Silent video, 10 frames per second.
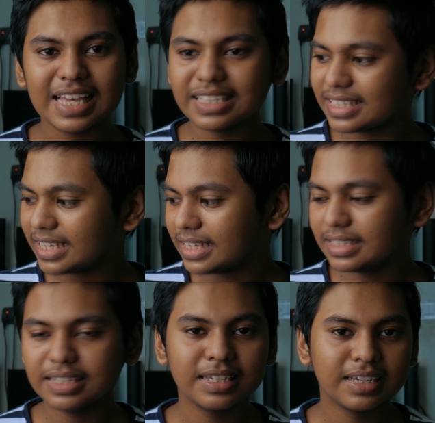
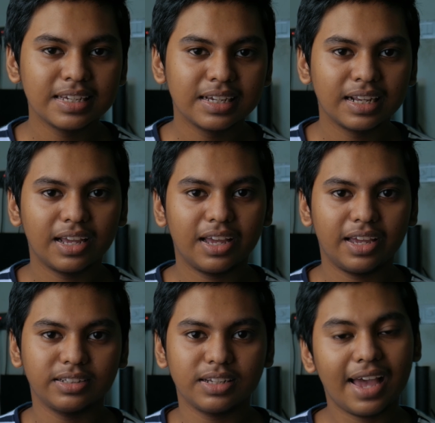S10
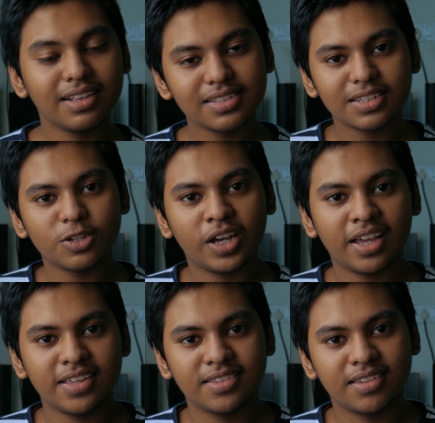and I'll see you
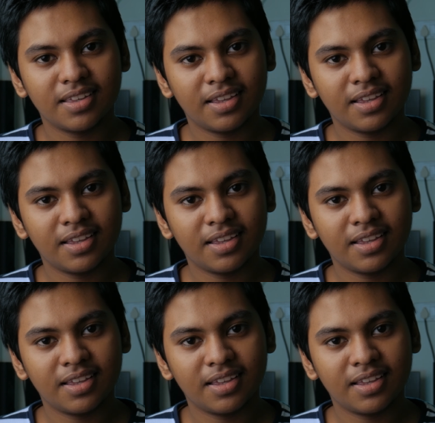guys